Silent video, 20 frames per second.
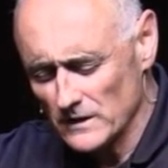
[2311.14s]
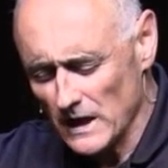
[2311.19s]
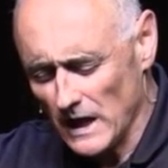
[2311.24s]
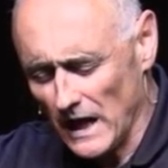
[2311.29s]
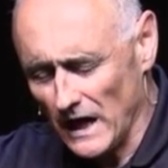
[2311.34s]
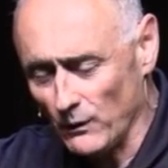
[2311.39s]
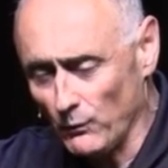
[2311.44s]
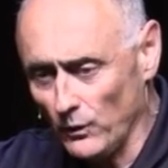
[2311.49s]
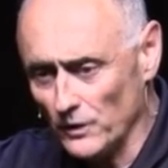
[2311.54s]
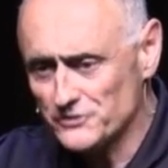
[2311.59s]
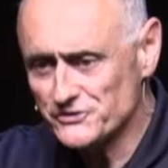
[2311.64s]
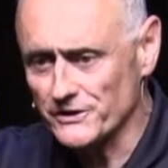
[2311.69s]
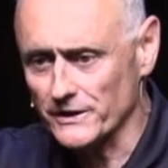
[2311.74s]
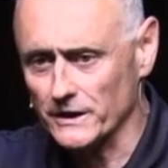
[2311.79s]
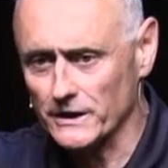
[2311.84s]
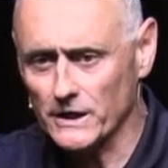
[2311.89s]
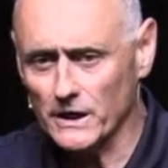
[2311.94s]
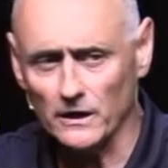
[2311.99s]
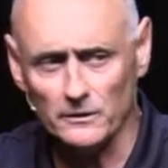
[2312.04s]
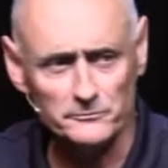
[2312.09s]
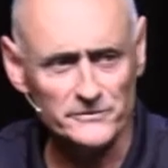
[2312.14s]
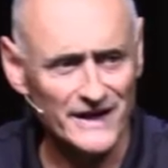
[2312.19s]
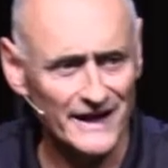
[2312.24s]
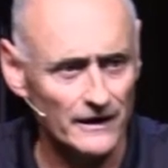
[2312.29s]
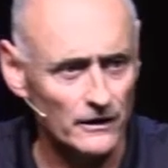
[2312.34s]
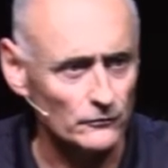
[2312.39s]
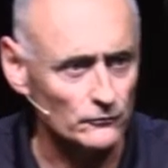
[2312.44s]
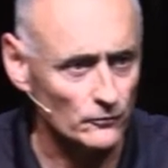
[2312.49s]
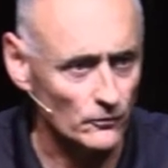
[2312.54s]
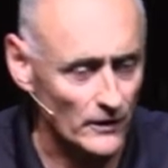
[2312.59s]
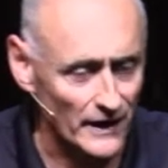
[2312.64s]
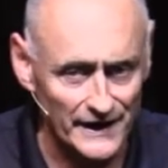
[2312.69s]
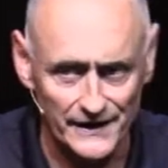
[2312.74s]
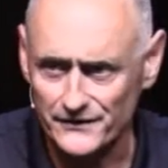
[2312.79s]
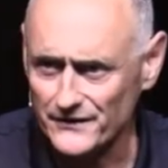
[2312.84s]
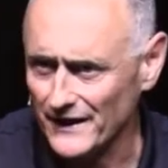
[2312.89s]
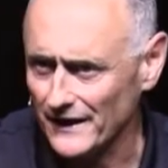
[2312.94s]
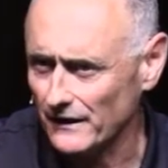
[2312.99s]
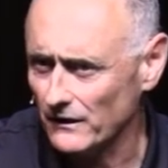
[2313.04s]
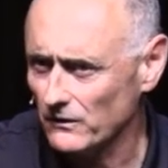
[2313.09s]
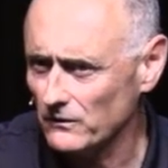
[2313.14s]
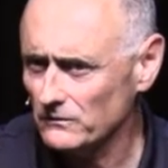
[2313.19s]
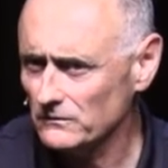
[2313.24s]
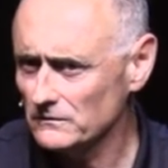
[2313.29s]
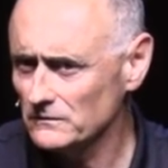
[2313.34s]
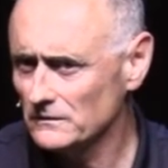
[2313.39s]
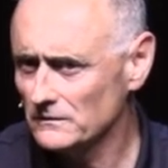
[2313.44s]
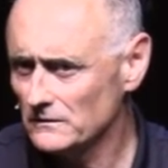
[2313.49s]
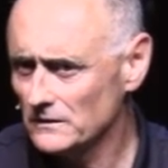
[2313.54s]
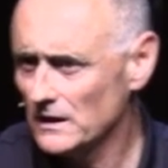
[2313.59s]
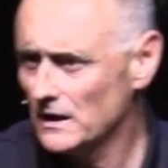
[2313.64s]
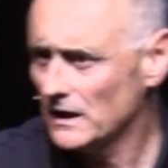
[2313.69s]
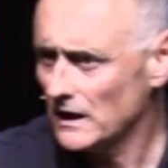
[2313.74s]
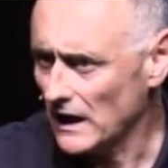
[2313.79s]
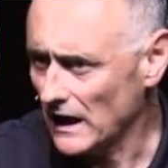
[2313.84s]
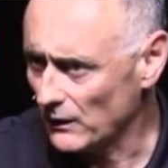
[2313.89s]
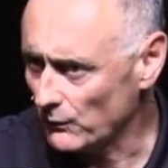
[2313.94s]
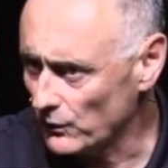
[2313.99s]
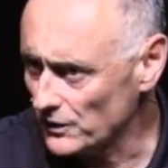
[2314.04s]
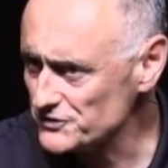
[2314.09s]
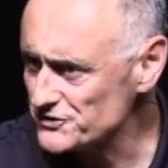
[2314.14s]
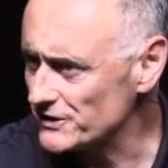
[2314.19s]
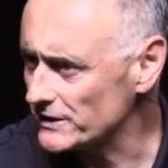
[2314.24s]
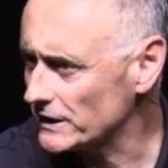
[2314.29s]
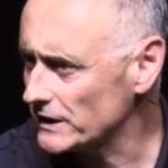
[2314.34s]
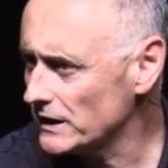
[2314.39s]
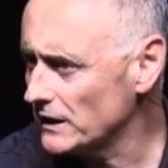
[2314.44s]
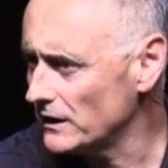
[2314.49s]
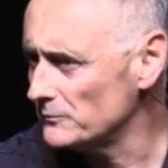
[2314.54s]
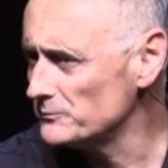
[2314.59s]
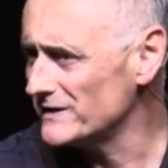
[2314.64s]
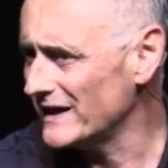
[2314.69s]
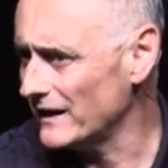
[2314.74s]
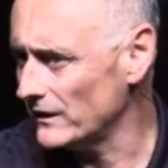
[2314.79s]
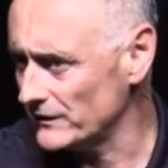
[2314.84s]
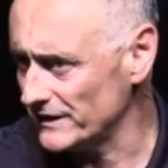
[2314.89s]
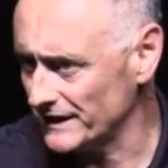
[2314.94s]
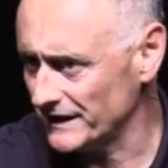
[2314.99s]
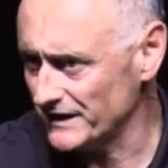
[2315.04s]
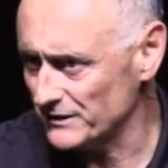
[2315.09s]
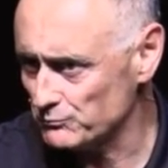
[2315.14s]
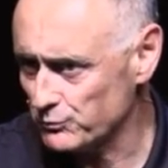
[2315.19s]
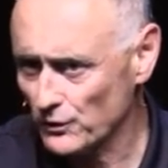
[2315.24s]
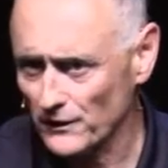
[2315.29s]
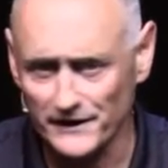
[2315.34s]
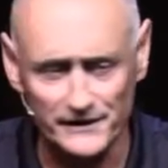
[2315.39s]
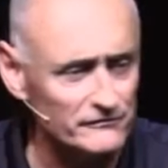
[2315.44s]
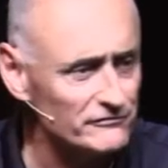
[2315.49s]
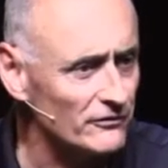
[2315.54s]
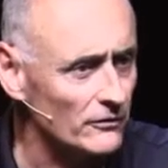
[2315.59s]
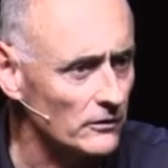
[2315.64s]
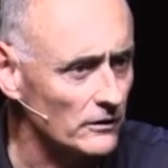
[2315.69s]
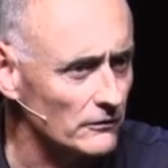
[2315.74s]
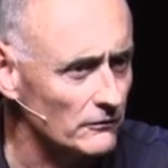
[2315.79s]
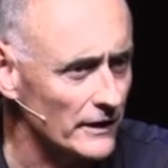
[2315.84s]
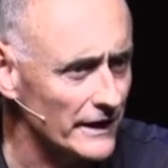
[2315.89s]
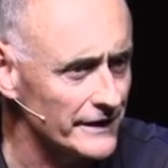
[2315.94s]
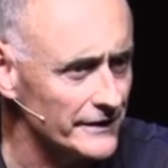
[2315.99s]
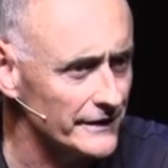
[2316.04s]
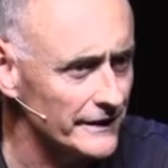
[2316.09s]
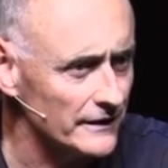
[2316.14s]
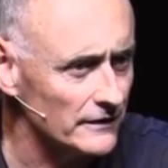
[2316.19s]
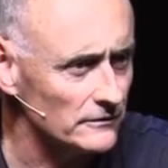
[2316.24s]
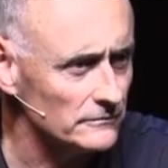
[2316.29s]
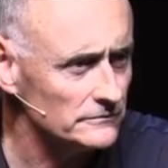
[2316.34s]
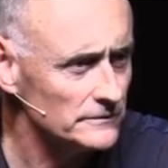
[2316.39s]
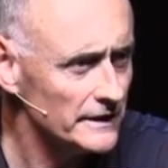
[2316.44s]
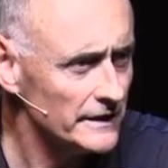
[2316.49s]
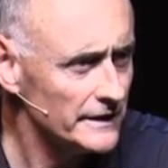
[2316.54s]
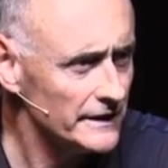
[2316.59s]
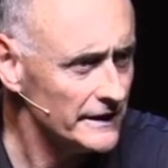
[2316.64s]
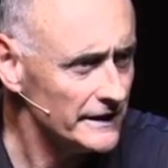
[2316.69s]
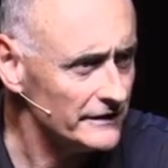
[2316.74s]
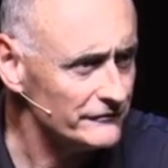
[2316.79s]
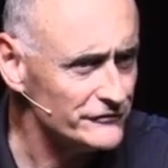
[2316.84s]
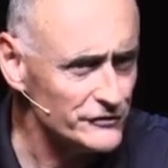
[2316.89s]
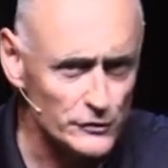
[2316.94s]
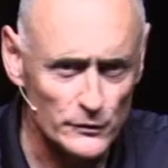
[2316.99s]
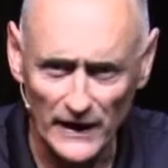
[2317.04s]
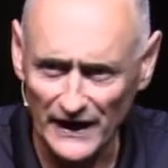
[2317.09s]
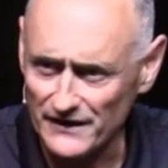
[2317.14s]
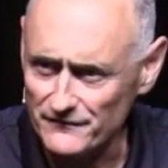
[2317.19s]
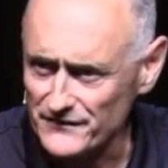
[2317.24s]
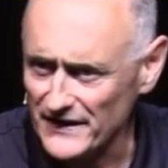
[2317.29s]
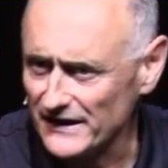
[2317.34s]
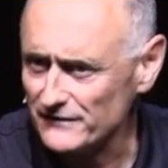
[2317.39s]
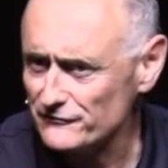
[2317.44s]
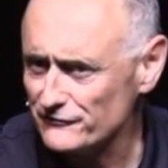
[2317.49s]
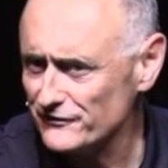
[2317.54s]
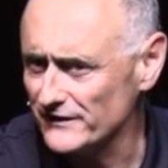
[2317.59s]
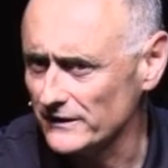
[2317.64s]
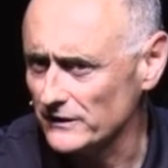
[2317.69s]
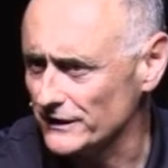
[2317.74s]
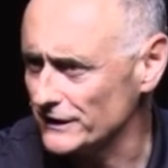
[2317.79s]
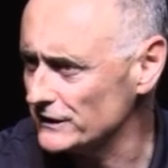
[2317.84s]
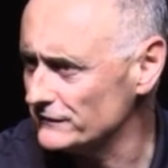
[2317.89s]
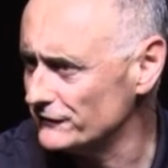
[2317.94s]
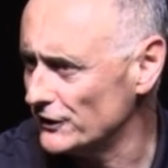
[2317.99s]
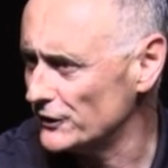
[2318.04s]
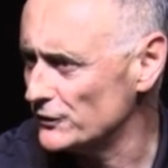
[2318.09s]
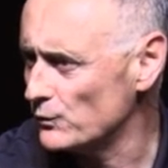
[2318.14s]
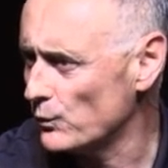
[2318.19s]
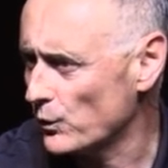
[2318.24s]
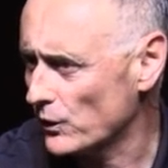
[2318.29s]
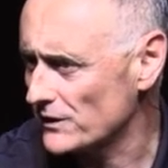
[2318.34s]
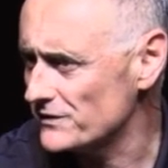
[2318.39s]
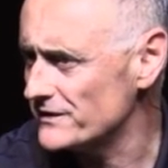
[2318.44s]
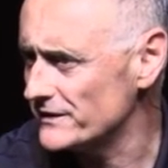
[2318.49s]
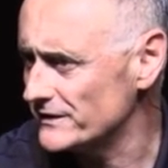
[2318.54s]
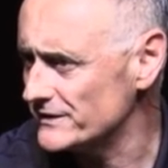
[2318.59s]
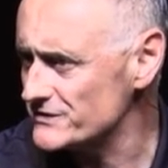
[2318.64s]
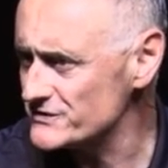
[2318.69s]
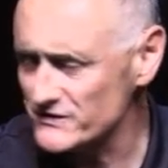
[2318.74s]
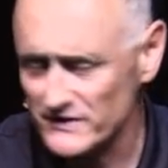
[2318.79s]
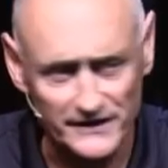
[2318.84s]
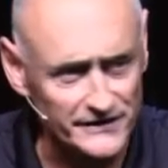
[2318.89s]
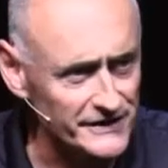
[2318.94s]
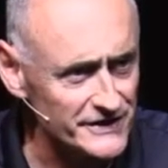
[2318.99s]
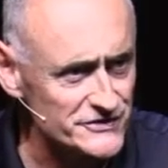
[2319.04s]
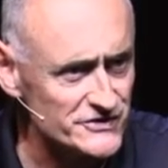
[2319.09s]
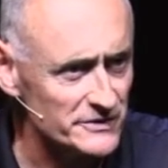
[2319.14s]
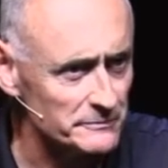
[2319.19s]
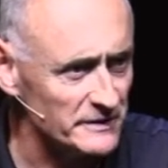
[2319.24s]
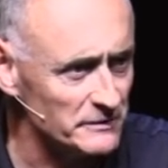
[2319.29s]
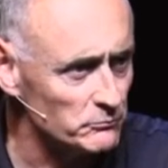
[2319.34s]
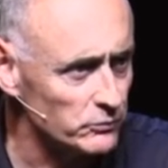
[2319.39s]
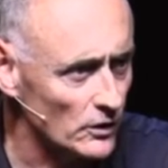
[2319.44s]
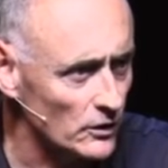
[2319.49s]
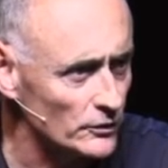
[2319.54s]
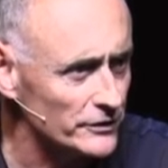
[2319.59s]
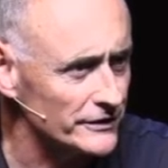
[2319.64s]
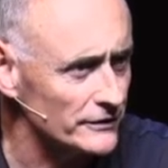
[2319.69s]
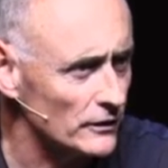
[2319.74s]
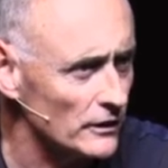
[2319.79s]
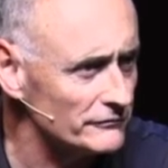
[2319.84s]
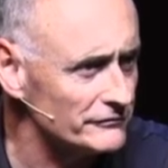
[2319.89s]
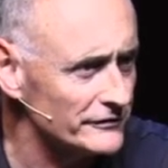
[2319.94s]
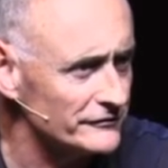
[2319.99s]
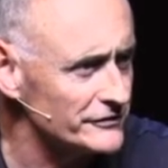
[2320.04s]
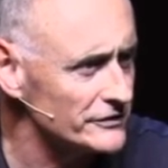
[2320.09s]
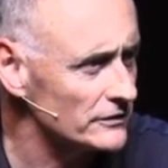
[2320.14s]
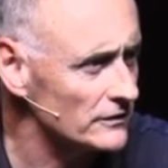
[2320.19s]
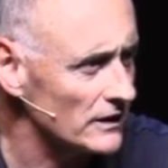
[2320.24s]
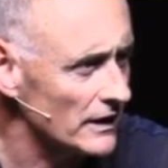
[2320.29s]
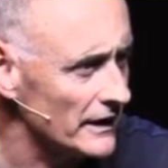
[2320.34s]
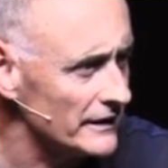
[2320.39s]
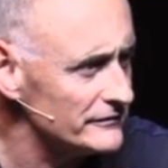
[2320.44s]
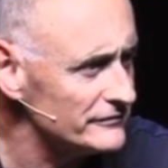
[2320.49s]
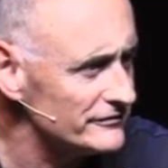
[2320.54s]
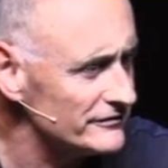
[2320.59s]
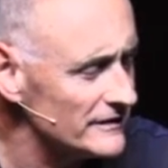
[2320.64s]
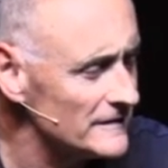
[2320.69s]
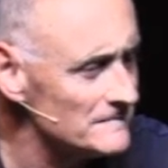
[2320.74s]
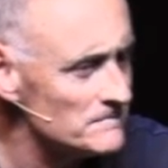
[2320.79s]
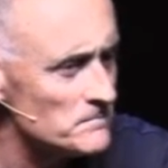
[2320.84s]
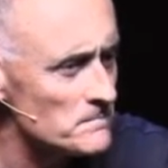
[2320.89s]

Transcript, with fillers: I want you to come down right now I want you to come down and get prayed for right now. If you have that feeling of unworthiness that needs to be broken off of your life,